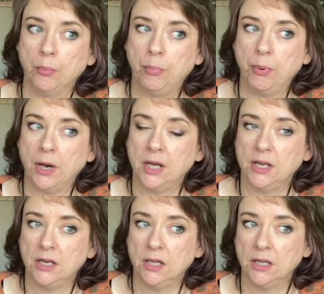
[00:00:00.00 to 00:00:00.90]
But
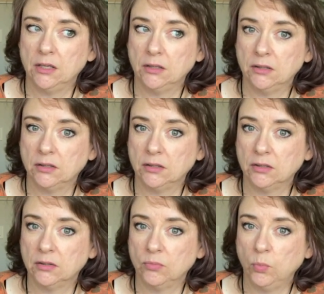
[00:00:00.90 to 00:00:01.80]

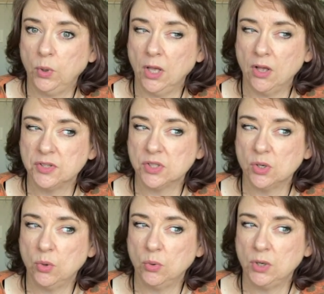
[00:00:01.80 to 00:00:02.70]
we
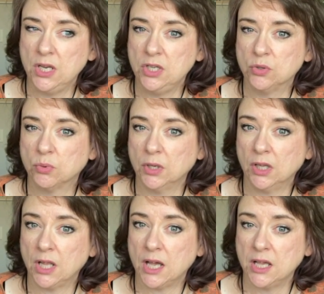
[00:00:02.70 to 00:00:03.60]
also need to
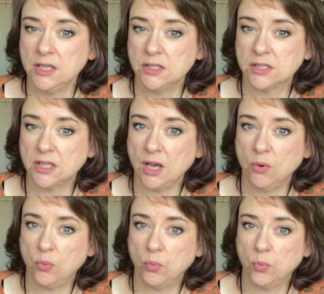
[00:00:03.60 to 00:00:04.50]
realize that
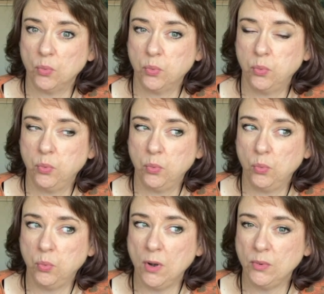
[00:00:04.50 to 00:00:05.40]

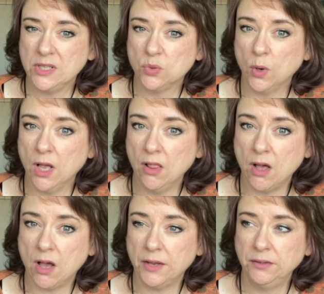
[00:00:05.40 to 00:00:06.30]
what we dwell
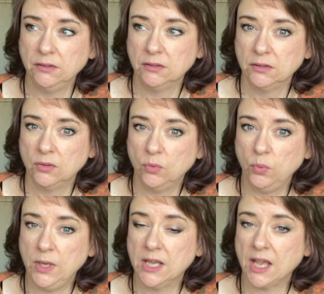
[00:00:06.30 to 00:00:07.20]
on,
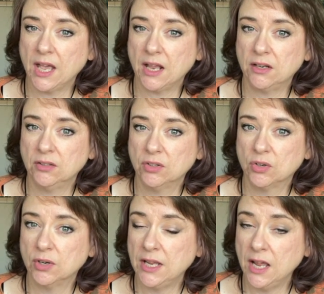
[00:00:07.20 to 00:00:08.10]
we can
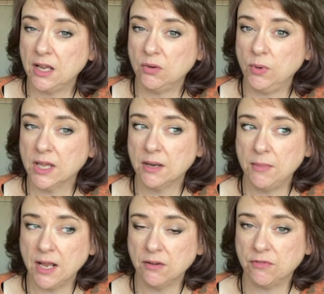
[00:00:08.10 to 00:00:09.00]
create, we can
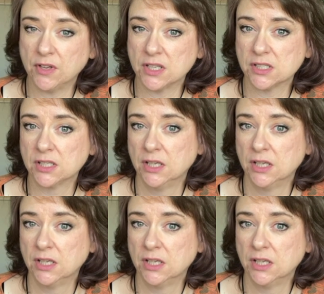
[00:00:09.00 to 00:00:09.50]
manifest.